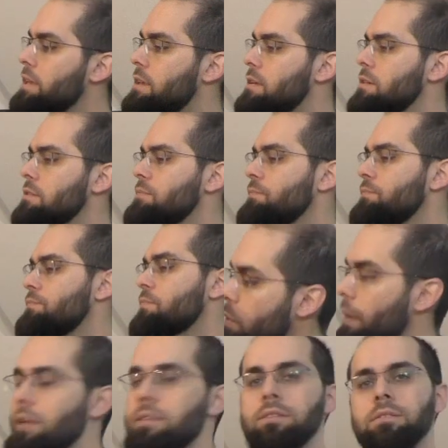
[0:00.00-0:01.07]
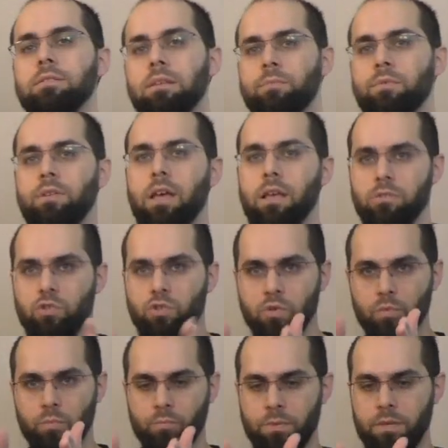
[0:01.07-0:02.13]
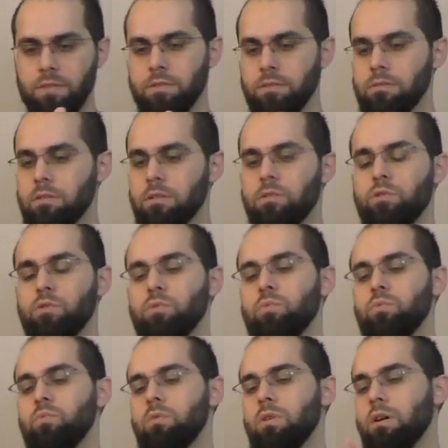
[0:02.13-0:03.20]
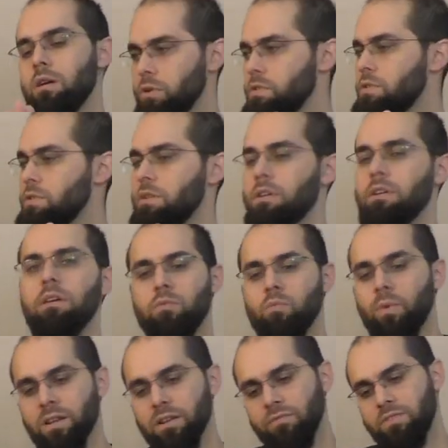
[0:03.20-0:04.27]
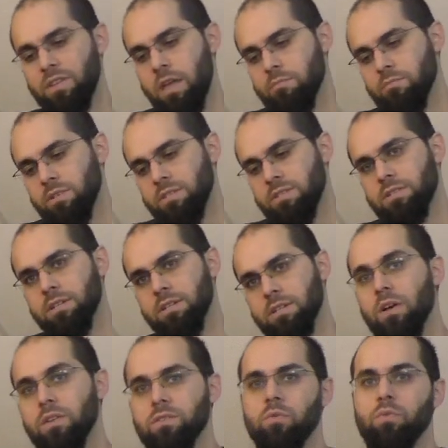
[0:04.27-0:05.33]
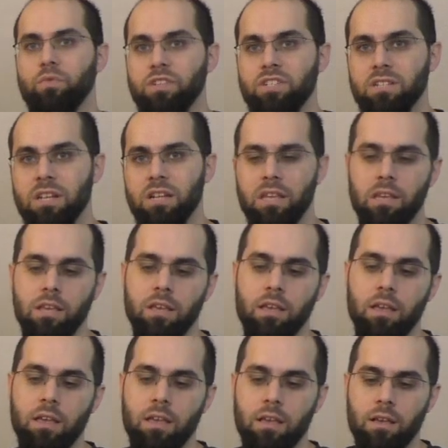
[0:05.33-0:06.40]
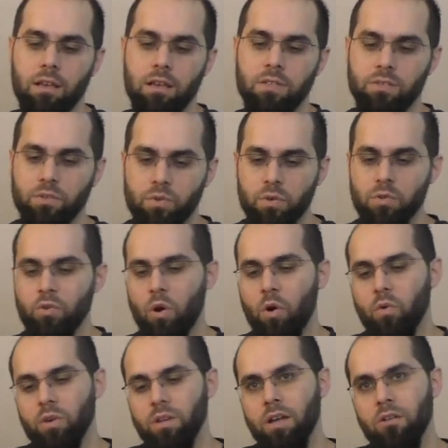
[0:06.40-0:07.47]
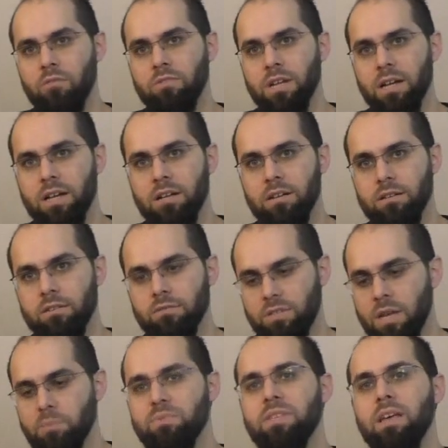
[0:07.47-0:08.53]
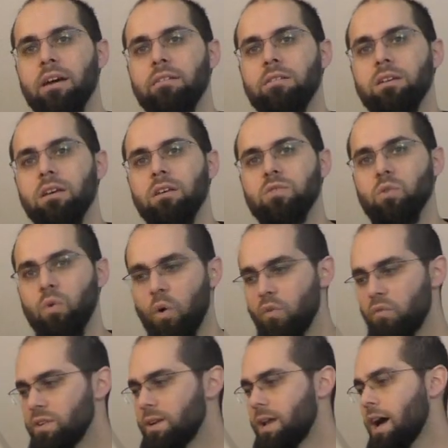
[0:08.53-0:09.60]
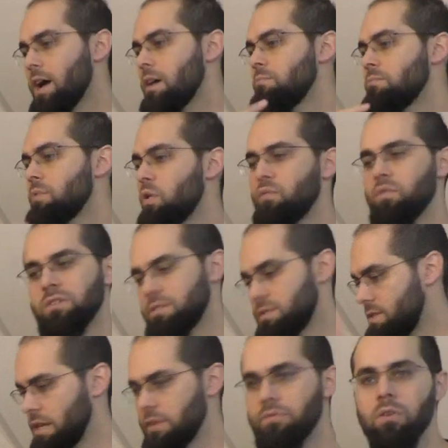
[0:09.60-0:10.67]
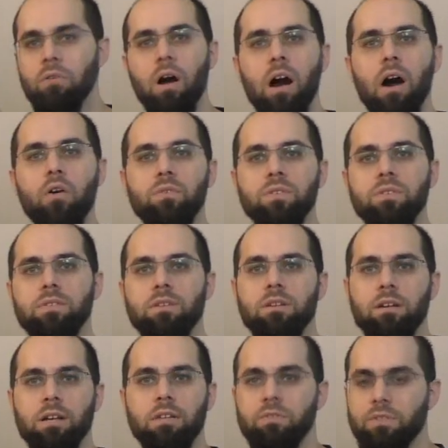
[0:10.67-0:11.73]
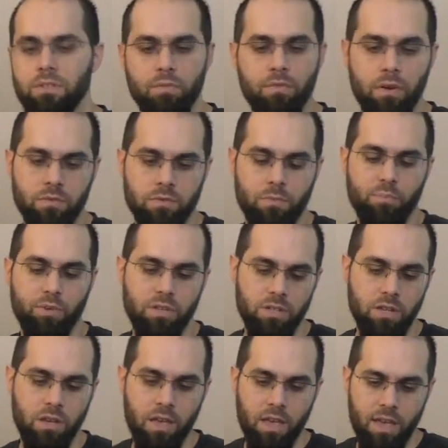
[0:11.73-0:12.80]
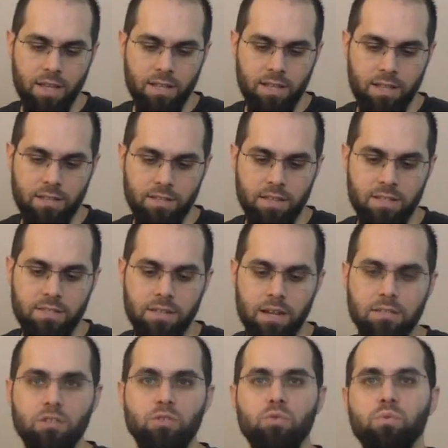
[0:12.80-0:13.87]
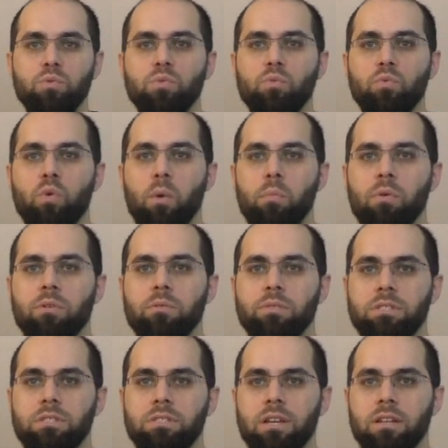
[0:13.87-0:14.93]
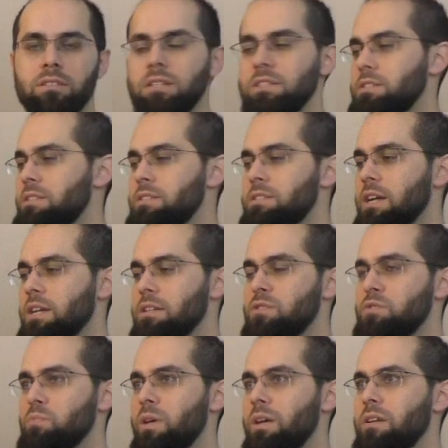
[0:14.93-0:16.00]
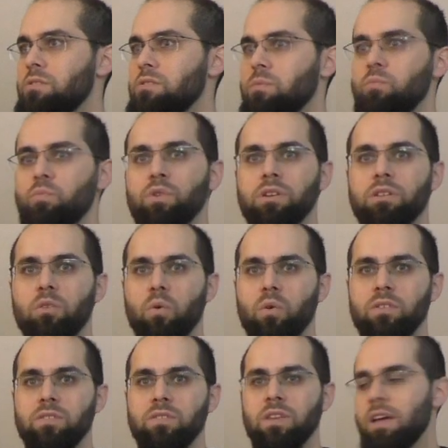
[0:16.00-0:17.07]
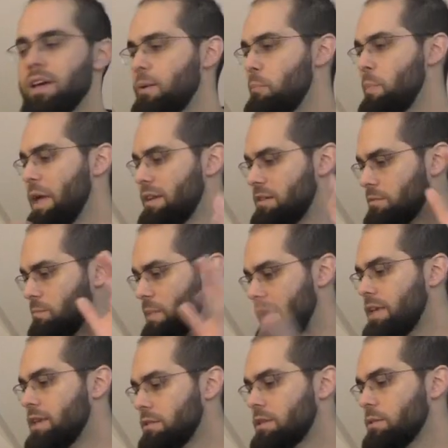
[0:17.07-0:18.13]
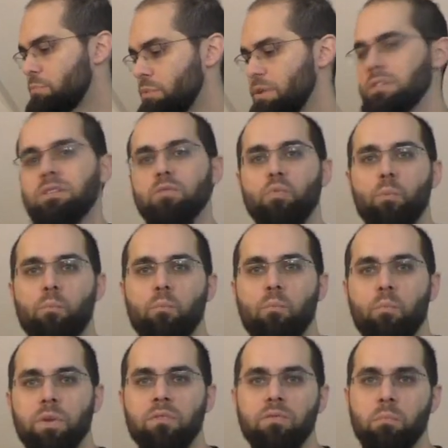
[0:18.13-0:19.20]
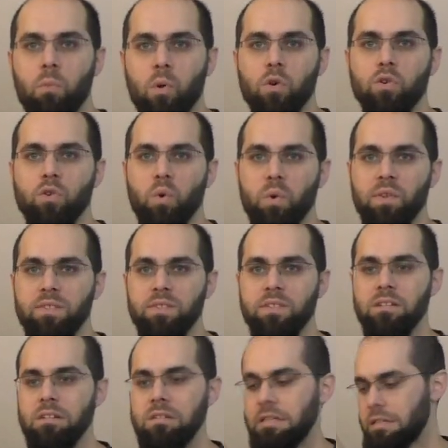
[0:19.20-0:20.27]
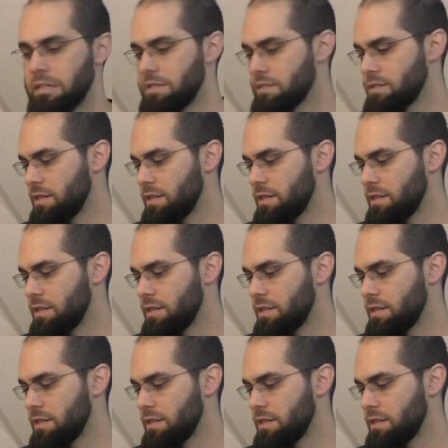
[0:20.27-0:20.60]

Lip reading: back here, the way it's assembled, has two boards, and one of them was originally screwed only on the upside. So over time, over several hours, hundreds of hours of printing, it started to wobble a bit, and then it started to make some weird noise, making the printer even more noisier than